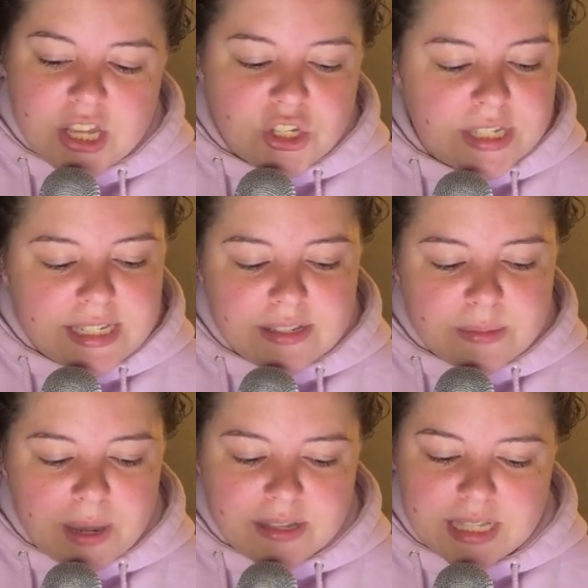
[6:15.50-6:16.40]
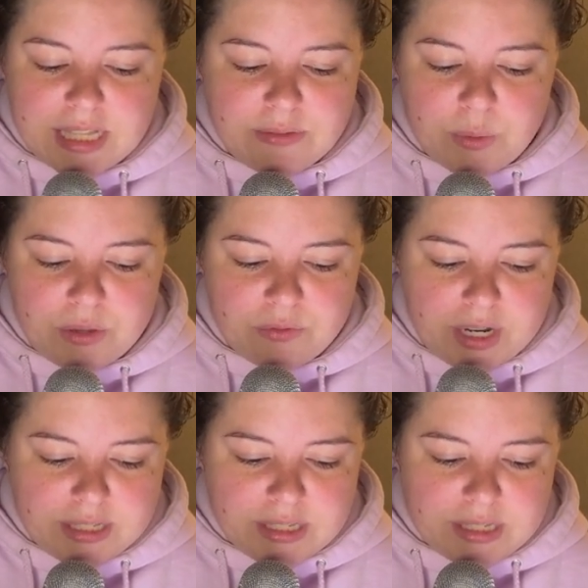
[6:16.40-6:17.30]
She still smiles and leaves with her
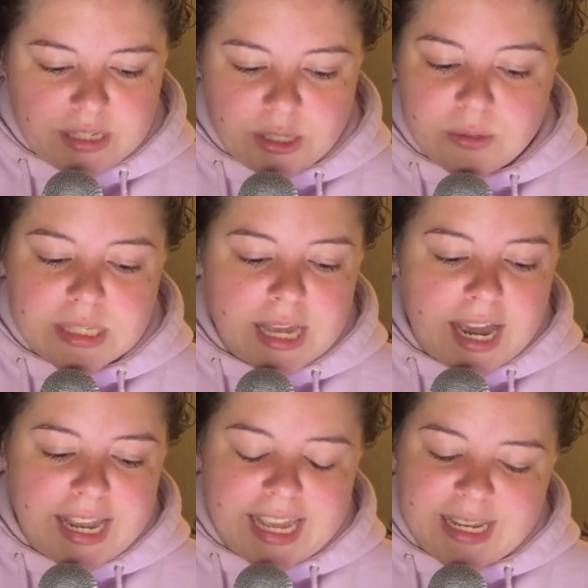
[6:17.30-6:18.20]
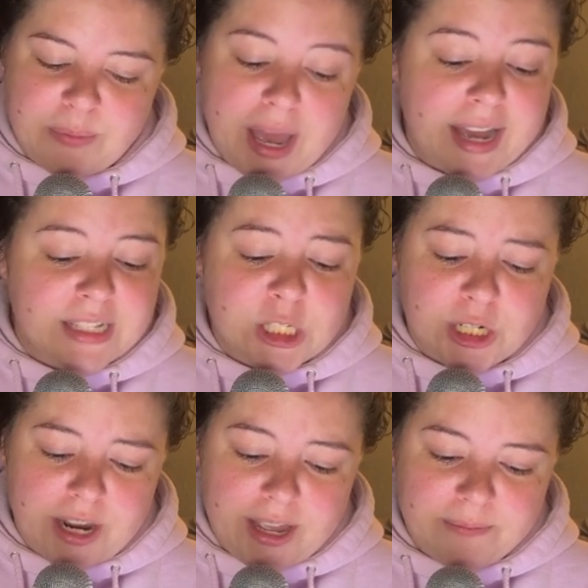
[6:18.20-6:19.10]
friends. You sigh and he pats
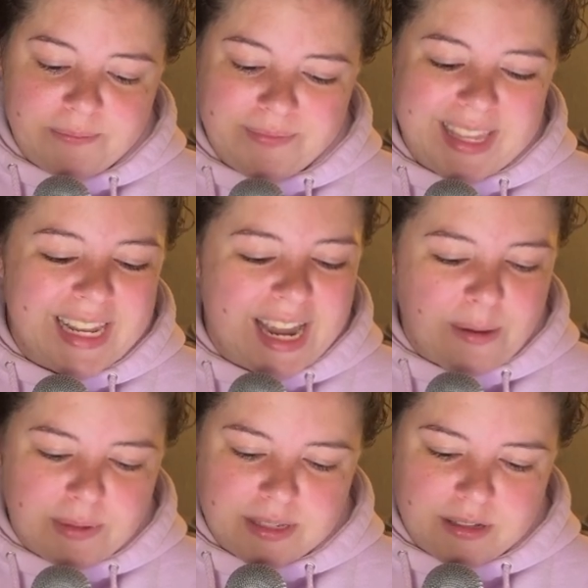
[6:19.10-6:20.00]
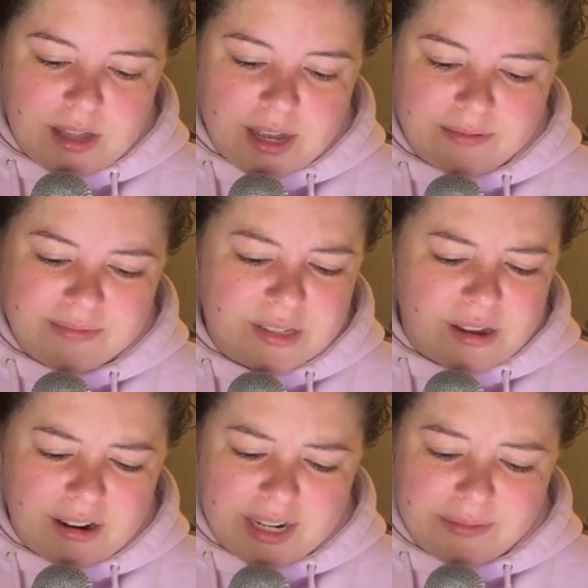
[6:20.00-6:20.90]
your head. It happens a lot.
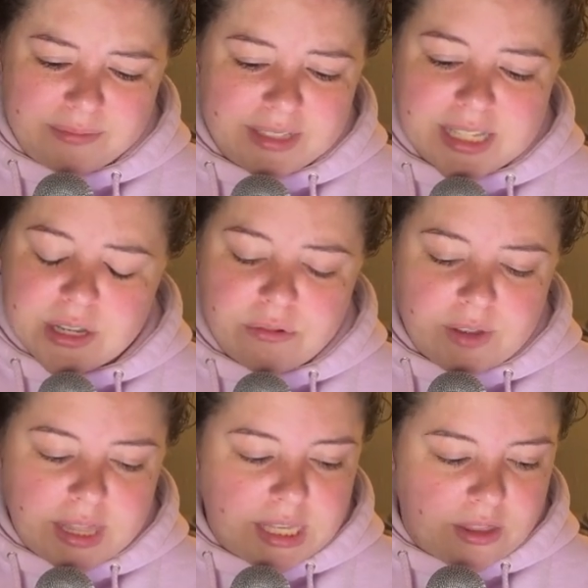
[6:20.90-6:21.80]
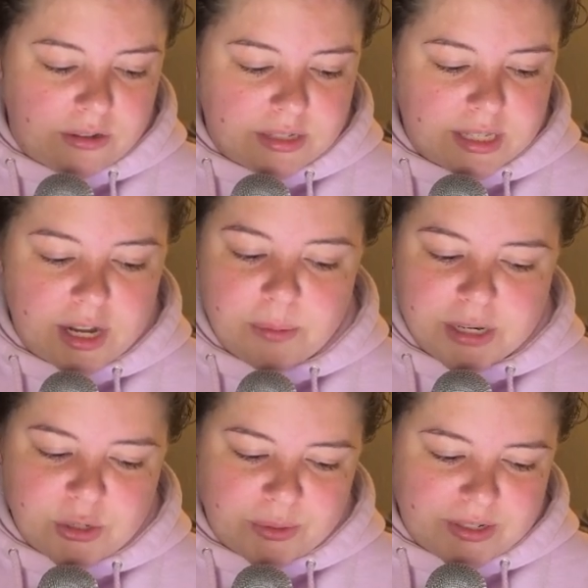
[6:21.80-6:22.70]
Sorry. Let's go find the others. Get on
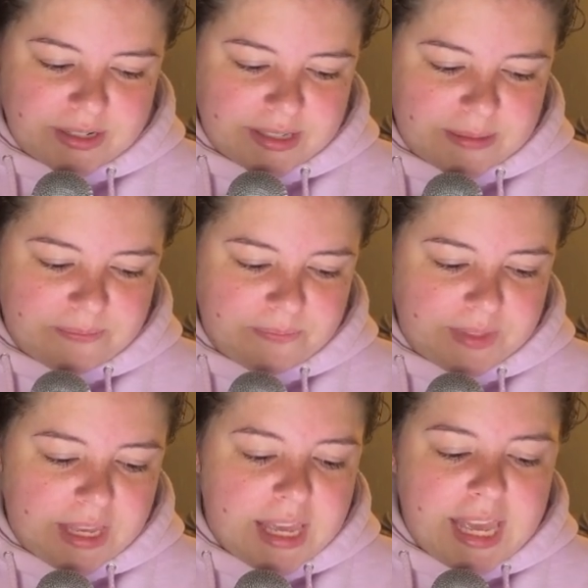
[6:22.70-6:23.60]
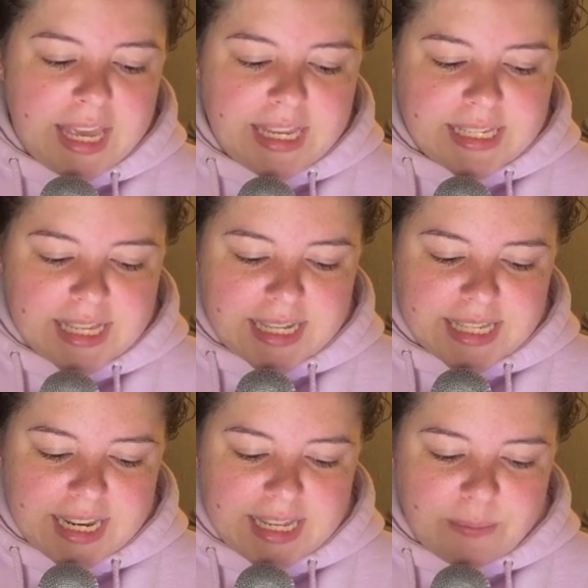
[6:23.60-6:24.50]
my shoulders. He
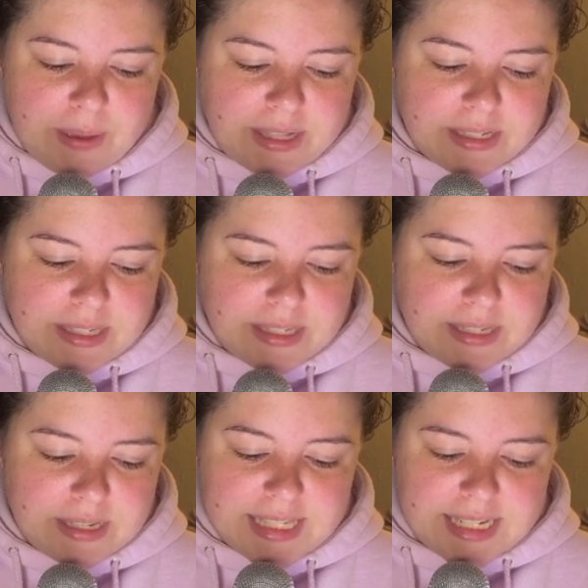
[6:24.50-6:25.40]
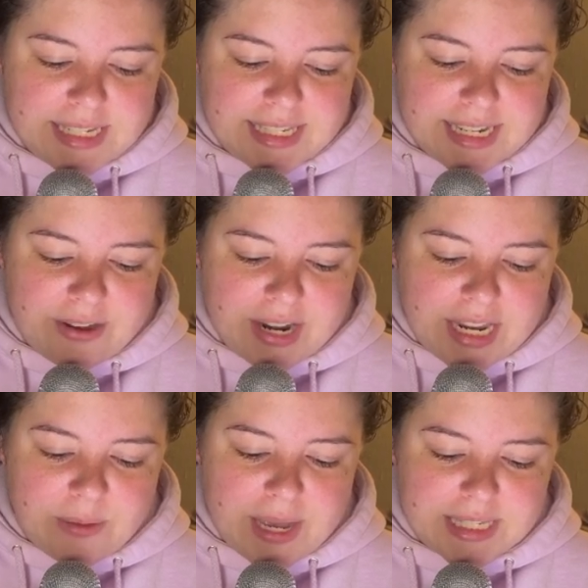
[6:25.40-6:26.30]
says, and he bends his knees down
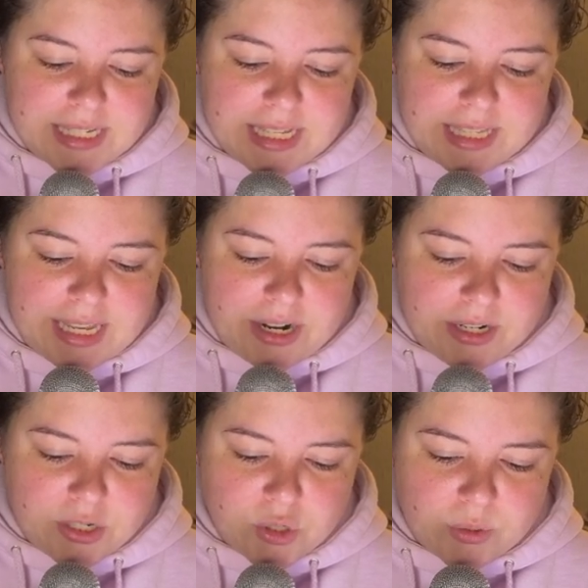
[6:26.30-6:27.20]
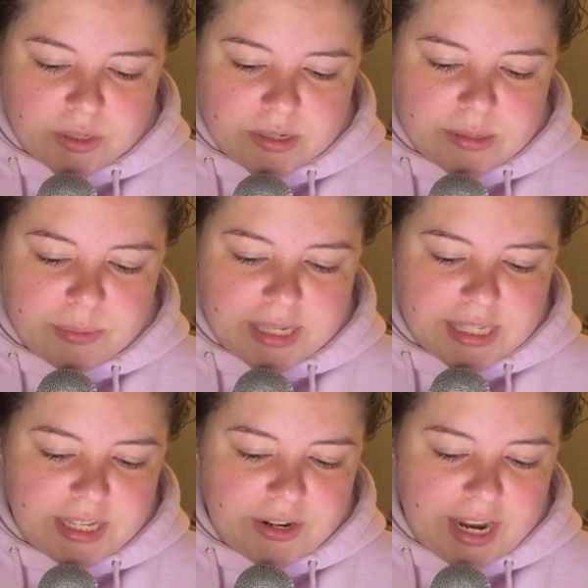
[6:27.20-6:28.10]
and you hesitantly get on his shoulders,
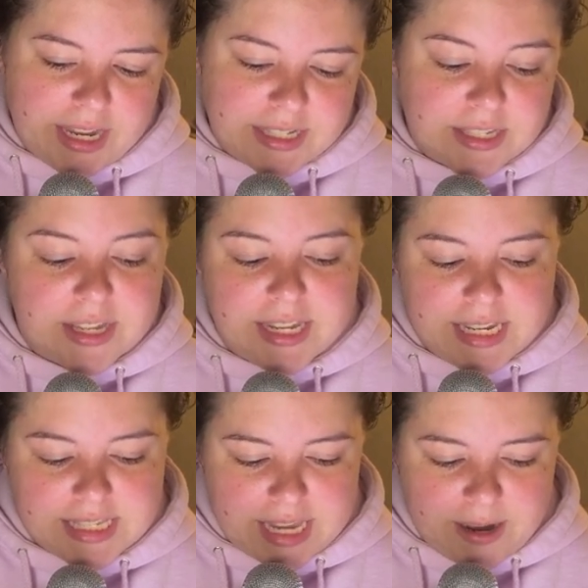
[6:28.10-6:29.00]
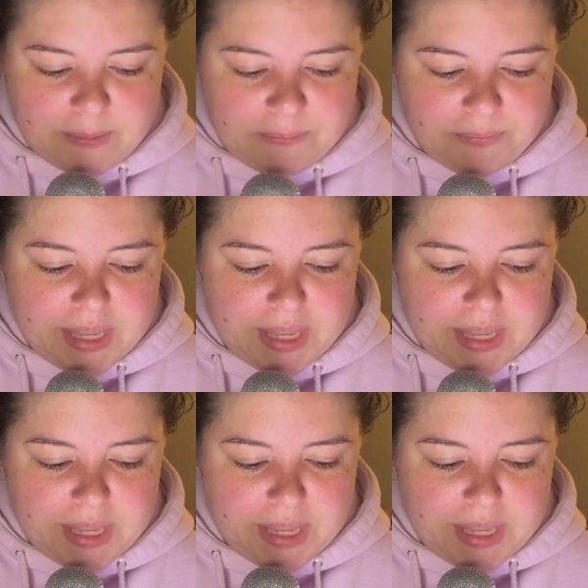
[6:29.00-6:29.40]
placing your hands in his hair.